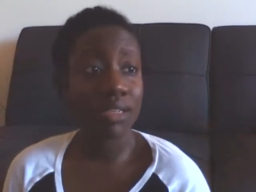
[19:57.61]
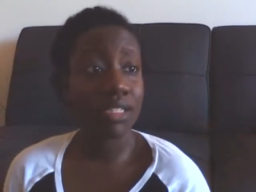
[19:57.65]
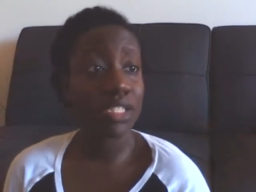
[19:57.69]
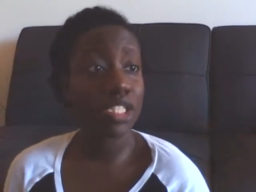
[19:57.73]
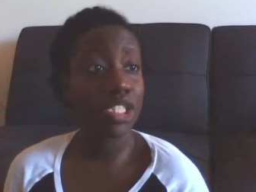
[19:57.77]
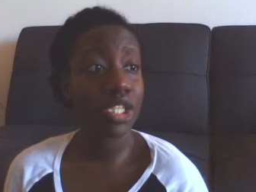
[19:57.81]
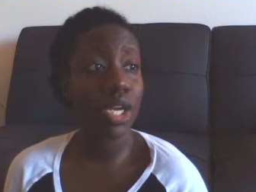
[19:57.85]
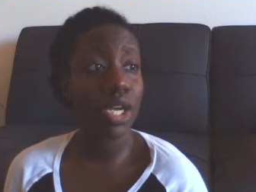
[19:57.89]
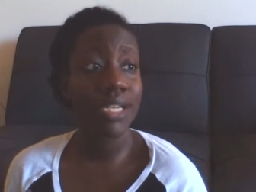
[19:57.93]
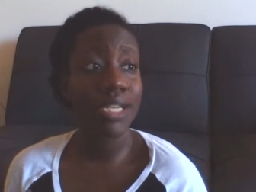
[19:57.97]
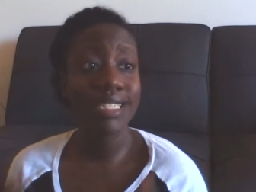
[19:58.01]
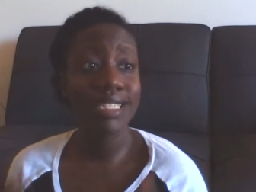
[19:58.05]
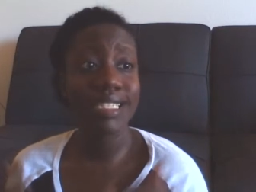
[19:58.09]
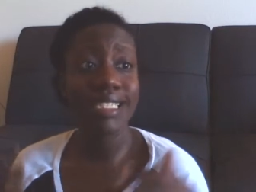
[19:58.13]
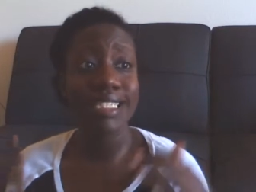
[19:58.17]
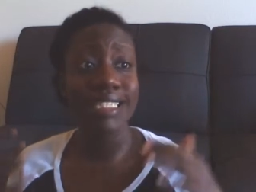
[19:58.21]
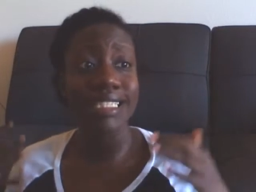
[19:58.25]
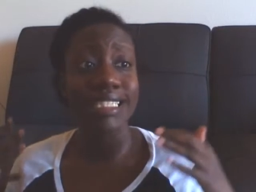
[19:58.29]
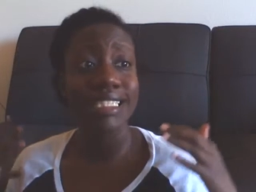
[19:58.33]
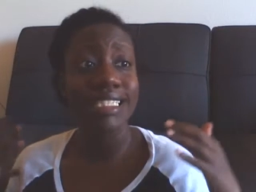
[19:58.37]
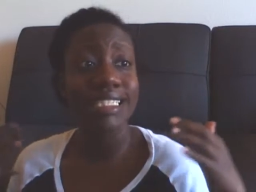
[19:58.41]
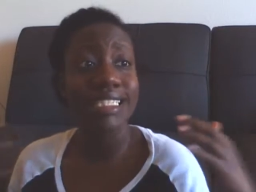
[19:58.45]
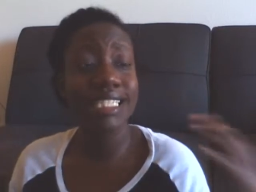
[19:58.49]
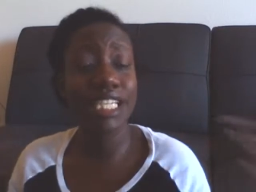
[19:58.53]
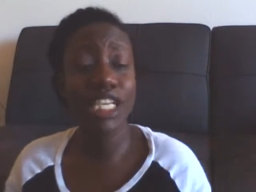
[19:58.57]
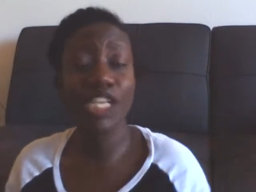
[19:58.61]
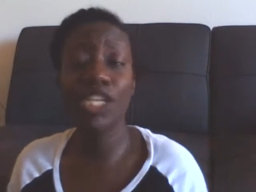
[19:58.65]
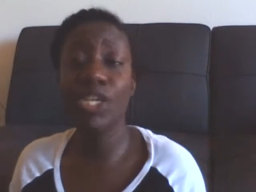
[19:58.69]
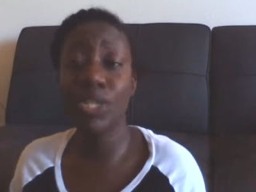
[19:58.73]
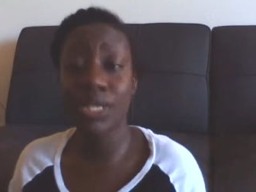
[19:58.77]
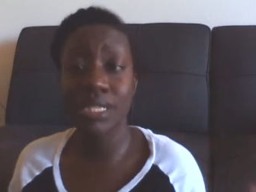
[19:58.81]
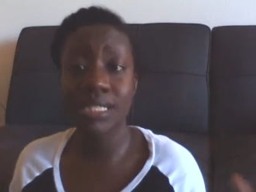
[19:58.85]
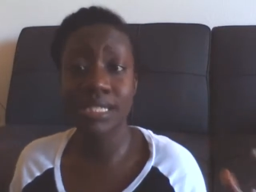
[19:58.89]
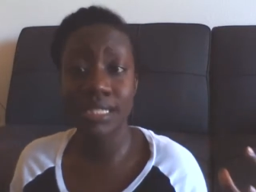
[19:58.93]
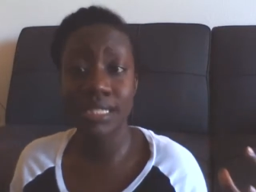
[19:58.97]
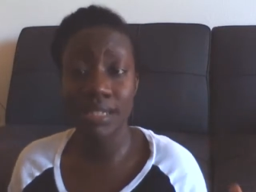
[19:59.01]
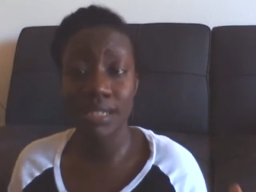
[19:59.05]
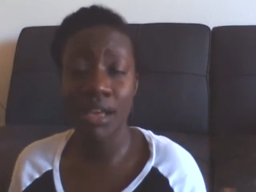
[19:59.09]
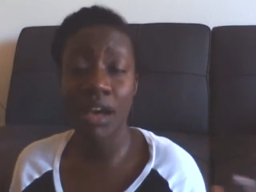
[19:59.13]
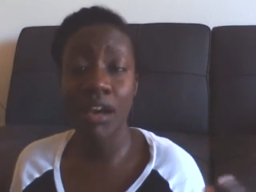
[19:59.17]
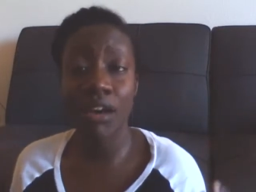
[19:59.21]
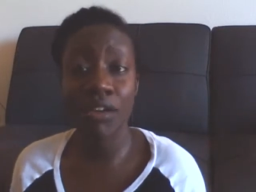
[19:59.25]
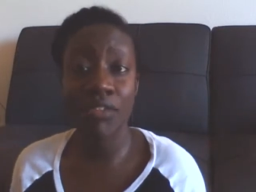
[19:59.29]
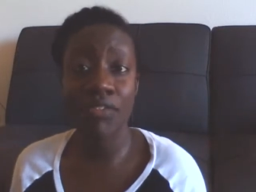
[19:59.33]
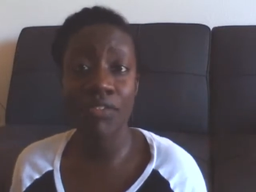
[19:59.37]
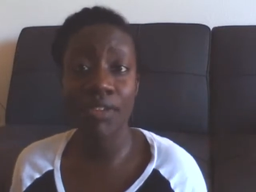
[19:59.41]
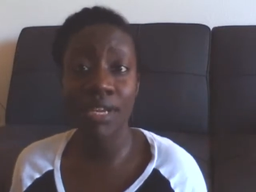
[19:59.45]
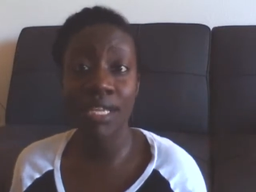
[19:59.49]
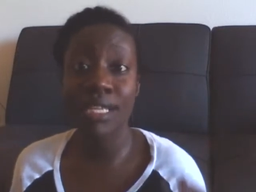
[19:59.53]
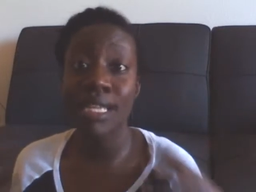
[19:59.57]
start to see
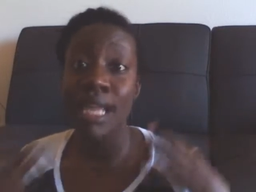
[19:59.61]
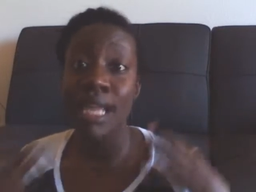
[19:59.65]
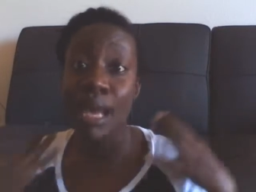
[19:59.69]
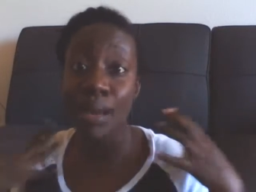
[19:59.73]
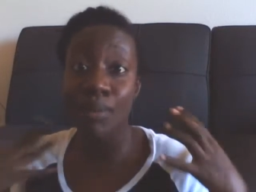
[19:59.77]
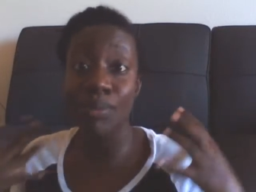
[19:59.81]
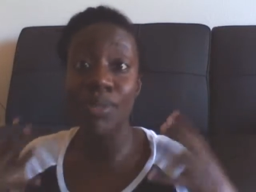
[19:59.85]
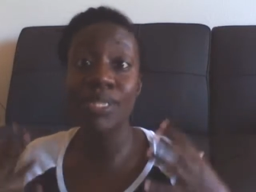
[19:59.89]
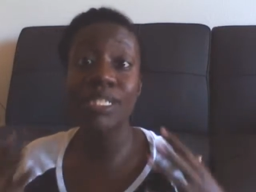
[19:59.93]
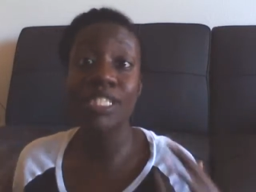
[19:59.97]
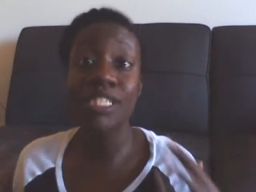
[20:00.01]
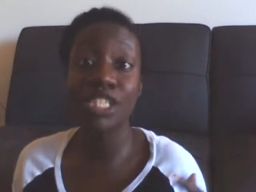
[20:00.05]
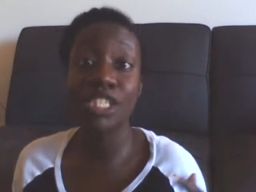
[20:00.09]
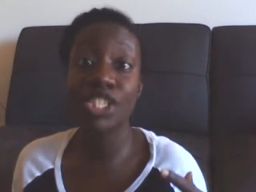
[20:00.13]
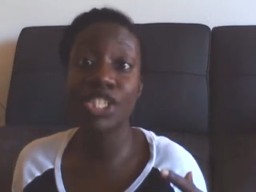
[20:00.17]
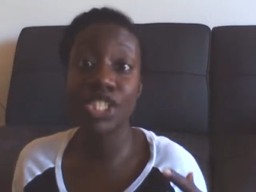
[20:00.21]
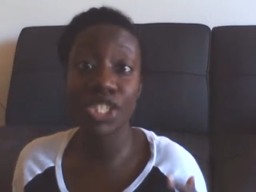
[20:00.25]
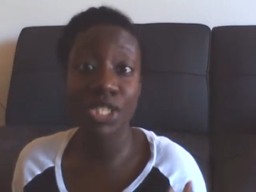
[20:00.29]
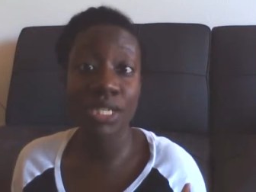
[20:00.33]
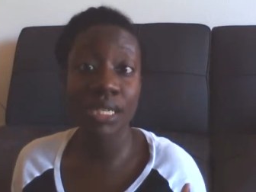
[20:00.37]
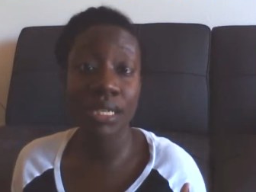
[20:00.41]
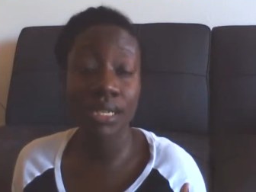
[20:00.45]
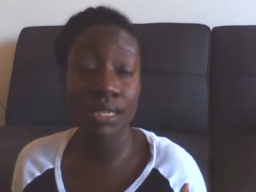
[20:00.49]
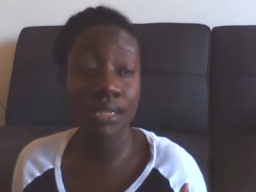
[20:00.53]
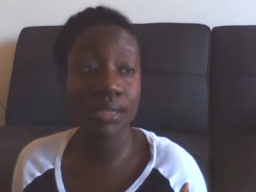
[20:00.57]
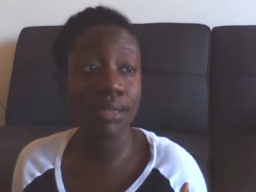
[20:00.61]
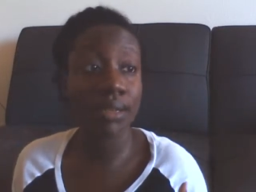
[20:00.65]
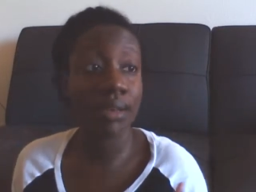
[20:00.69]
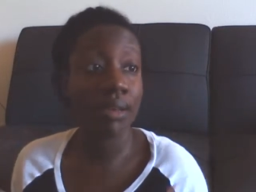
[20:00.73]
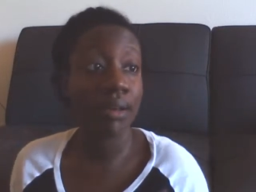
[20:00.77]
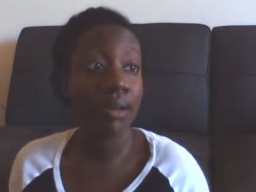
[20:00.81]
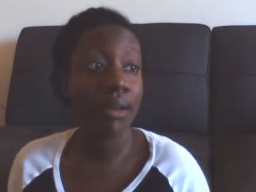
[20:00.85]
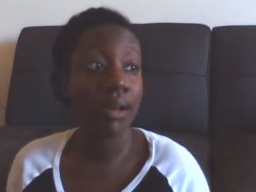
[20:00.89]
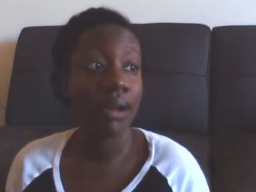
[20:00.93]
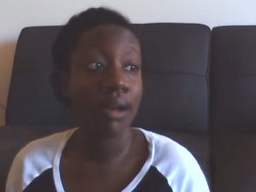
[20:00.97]
yourself in that position.